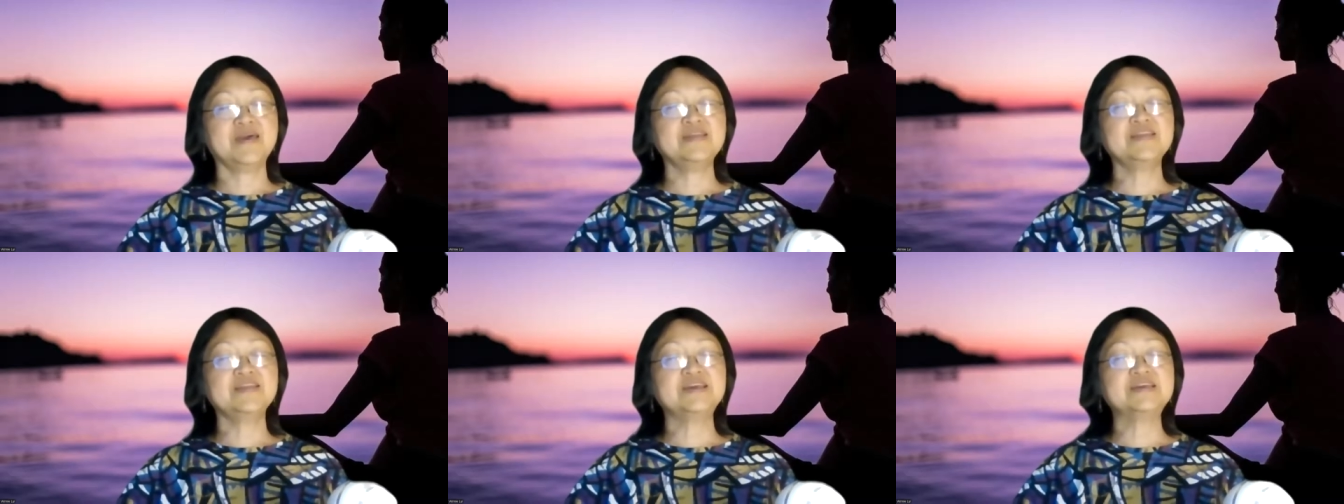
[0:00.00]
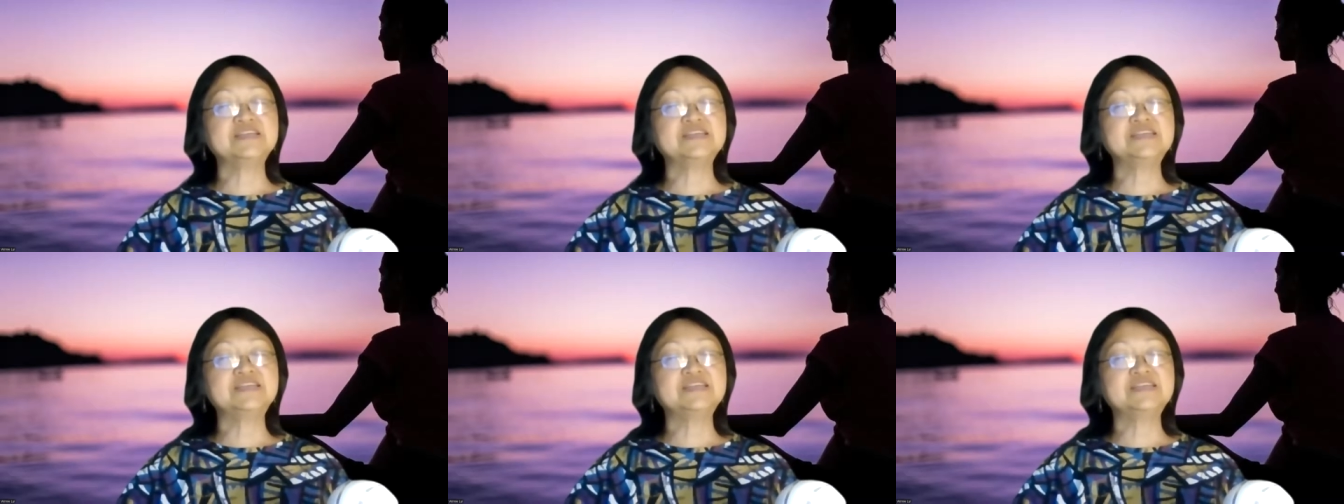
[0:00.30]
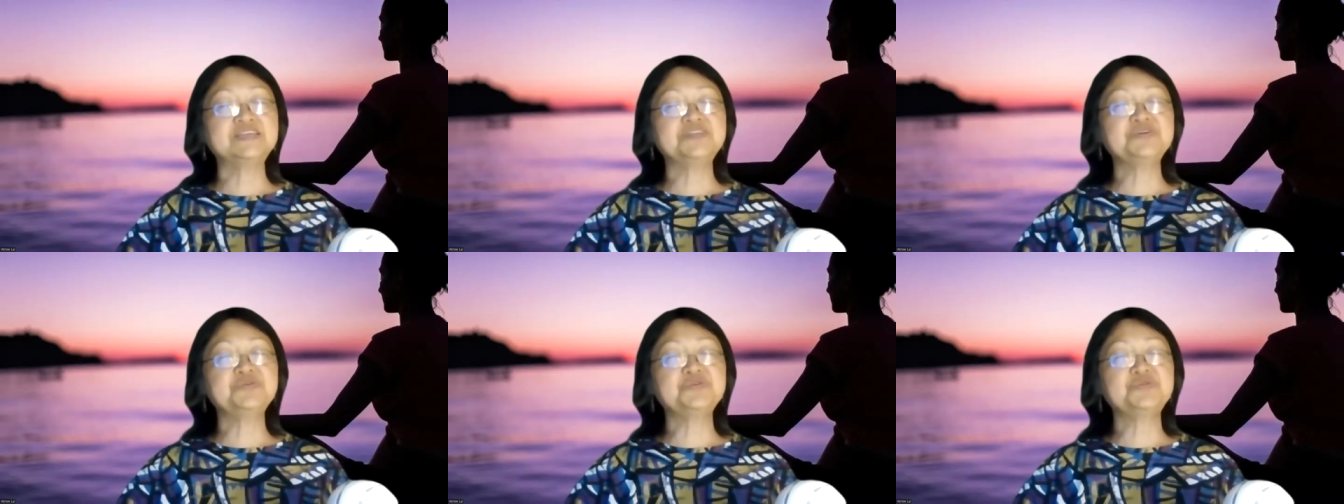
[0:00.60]
And
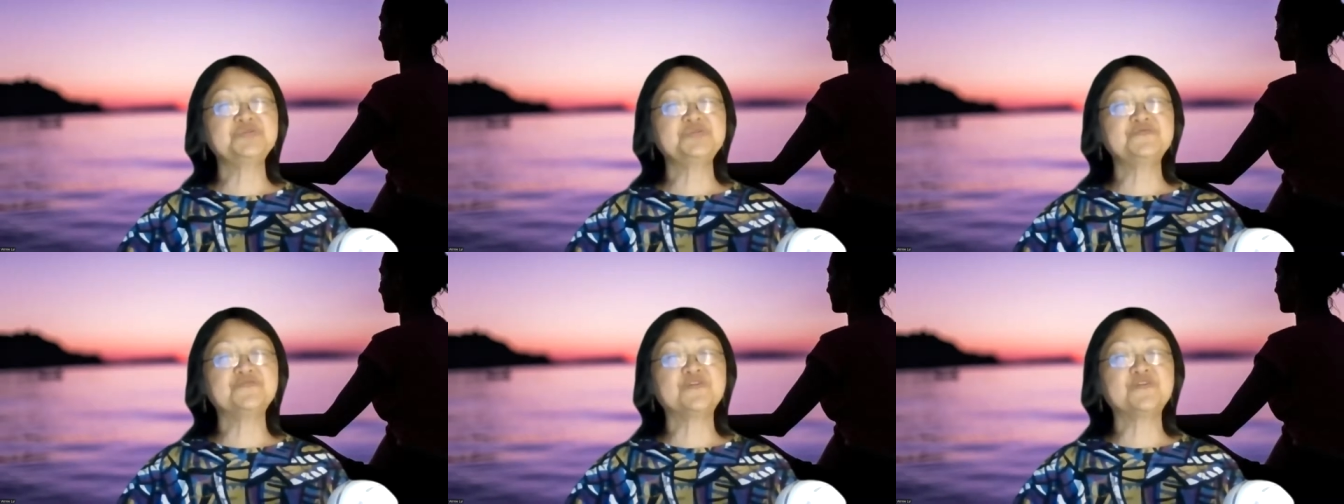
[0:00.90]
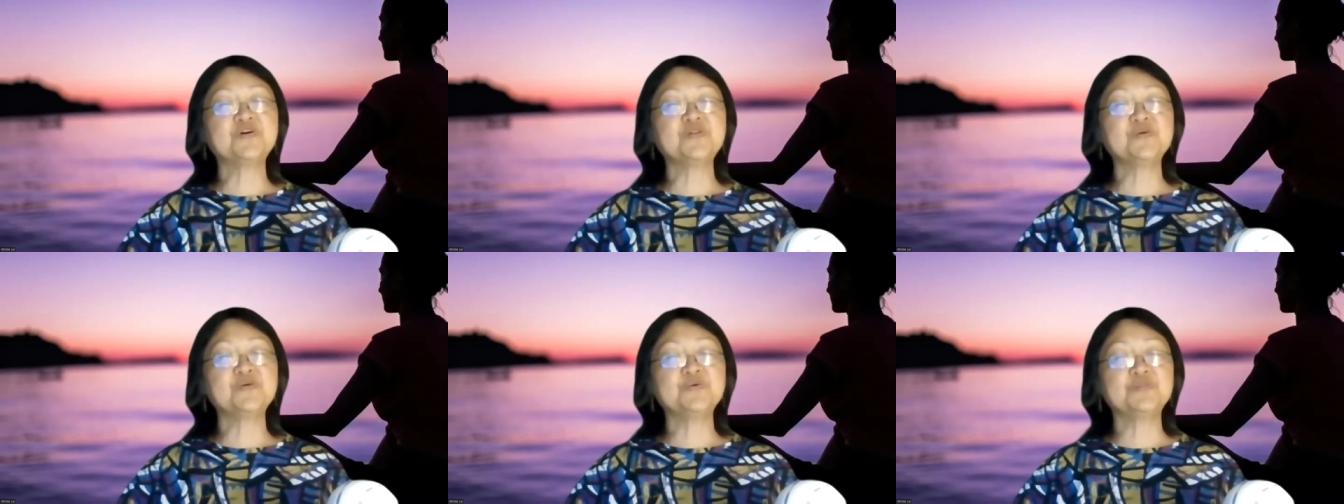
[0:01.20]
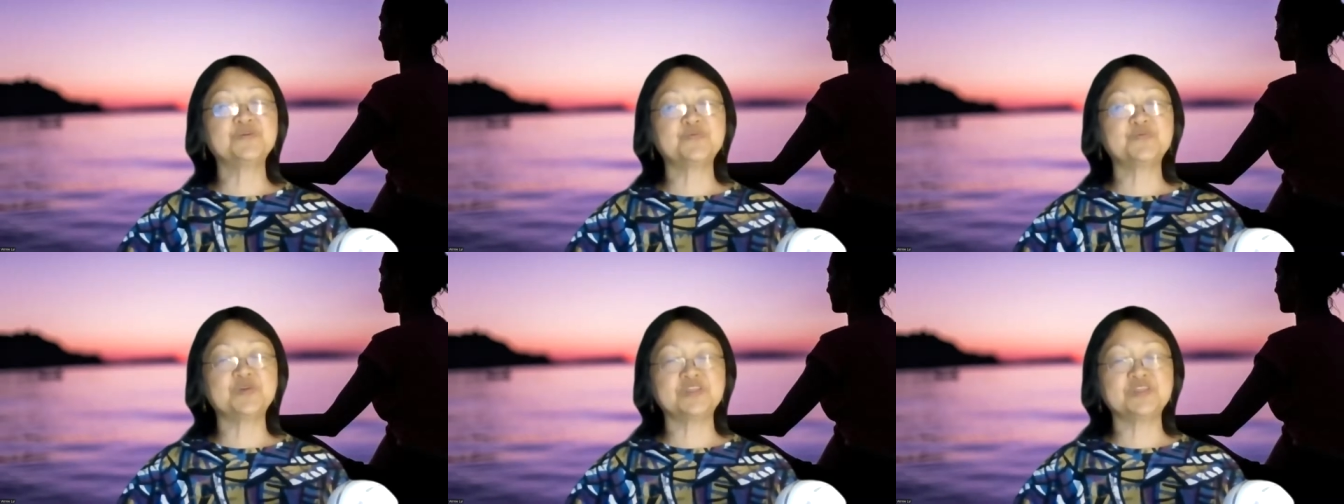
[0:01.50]
continue to
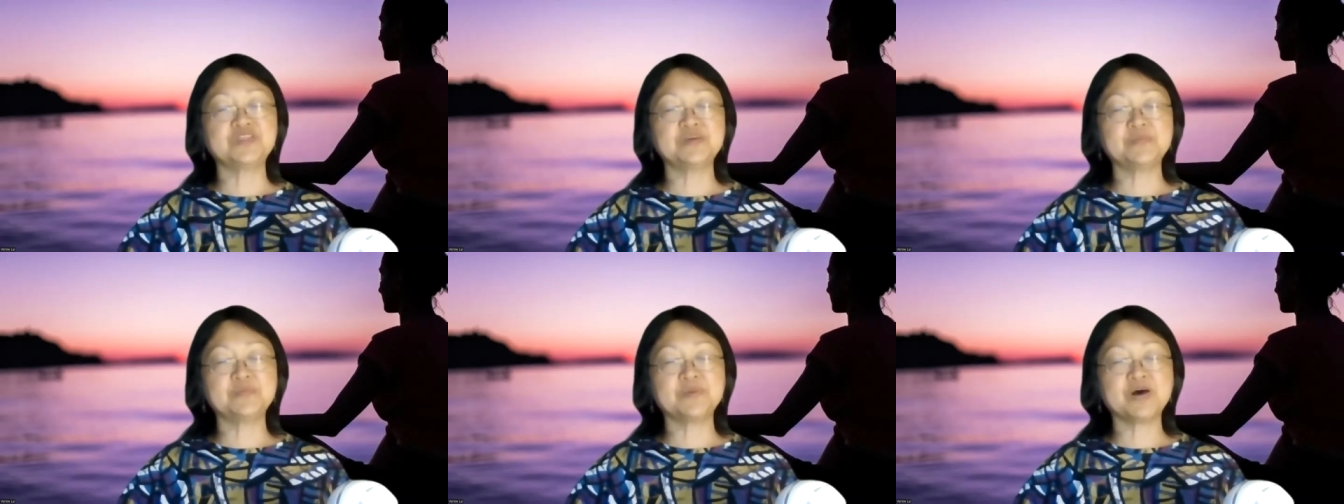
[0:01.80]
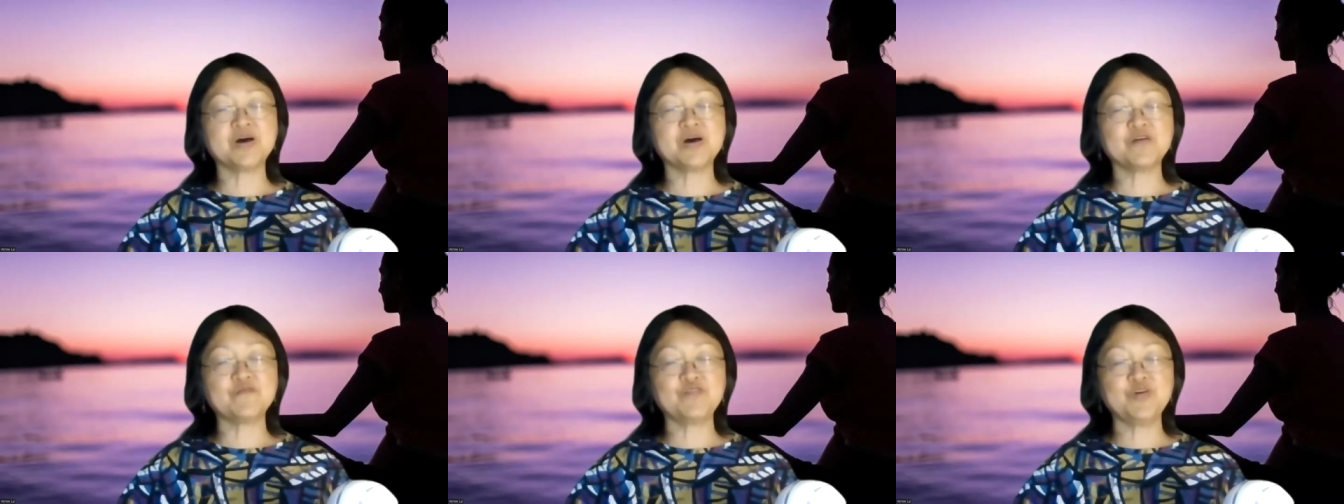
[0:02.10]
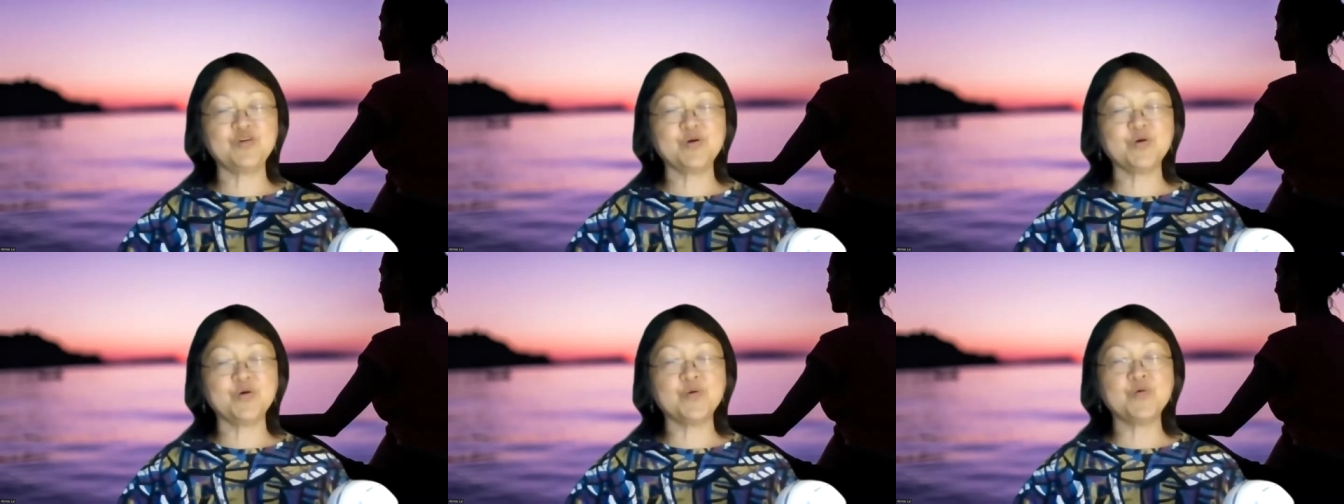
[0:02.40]
follow the rhythm of
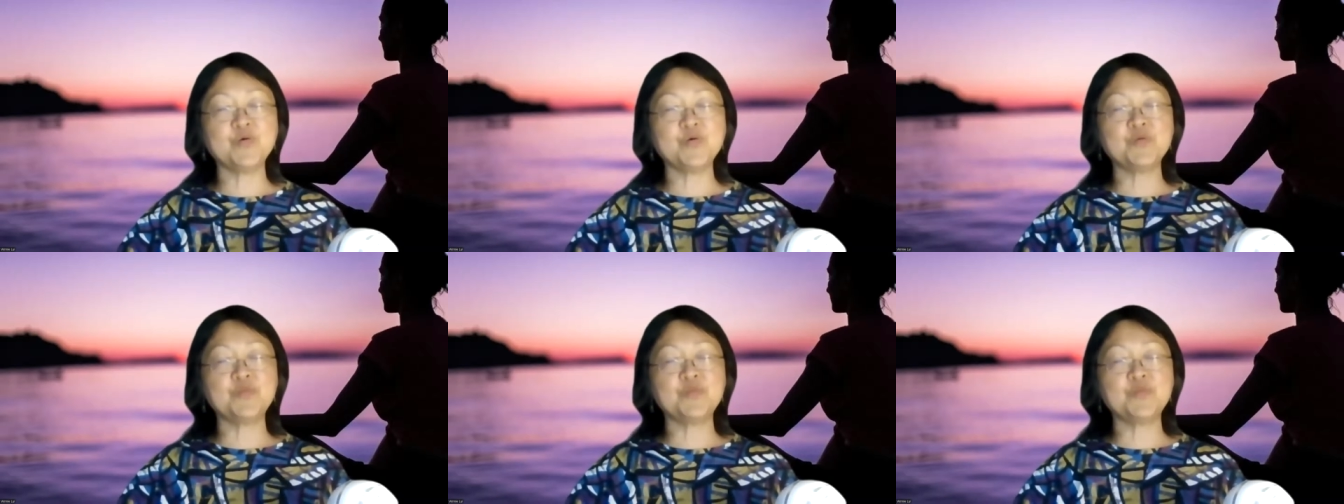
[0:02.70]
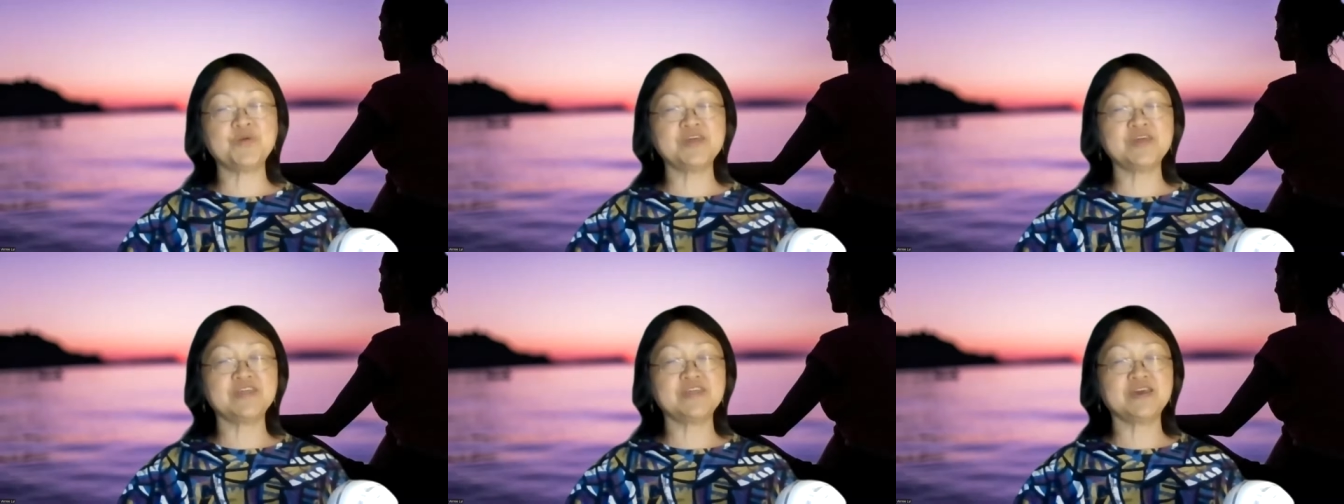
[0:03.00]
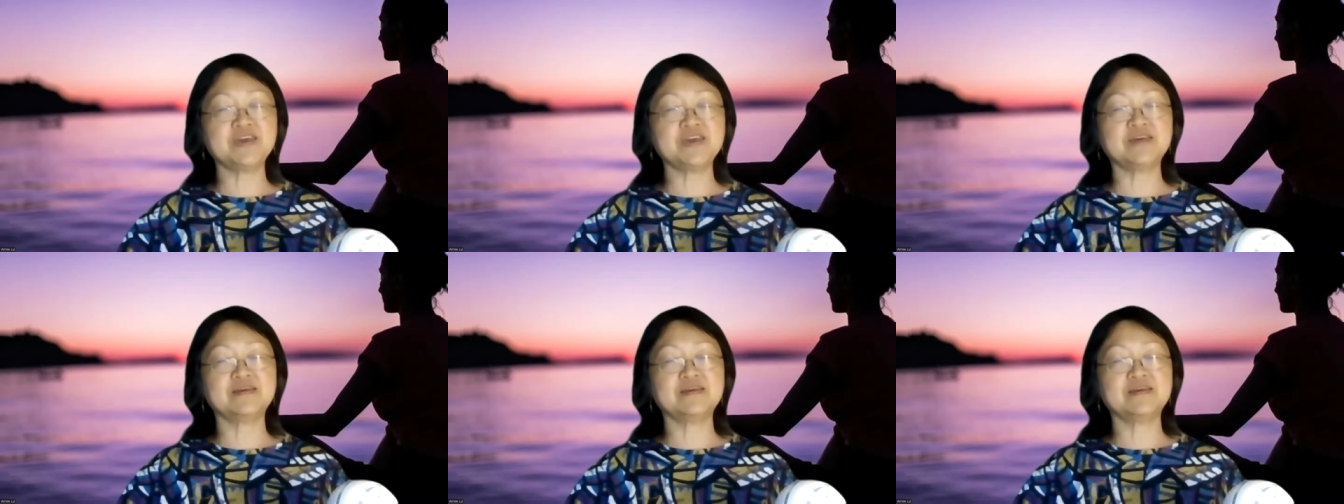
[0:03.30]
your own
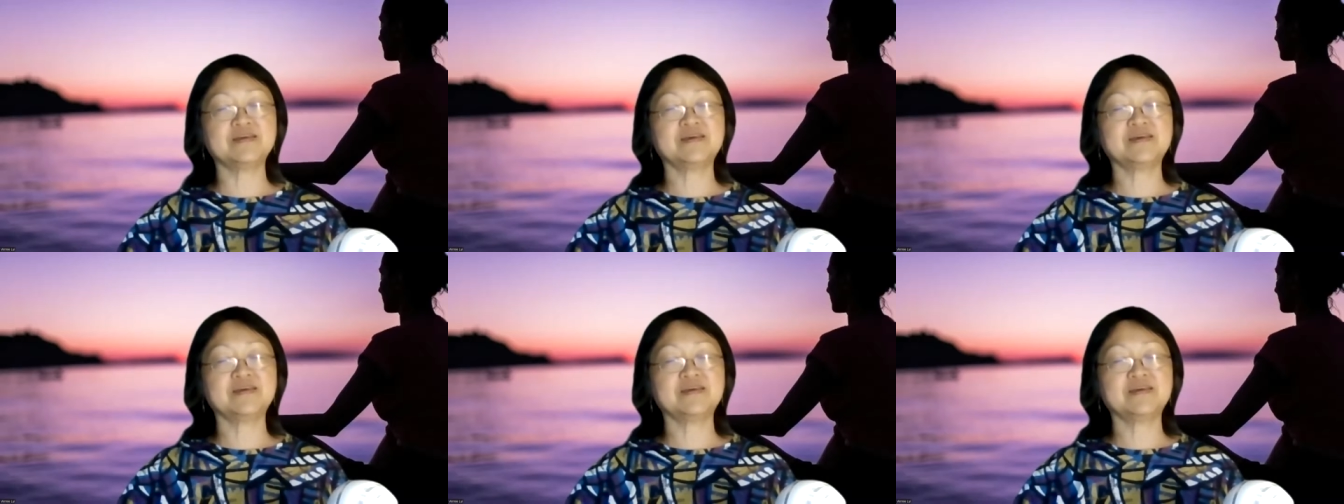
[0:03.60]
breathing,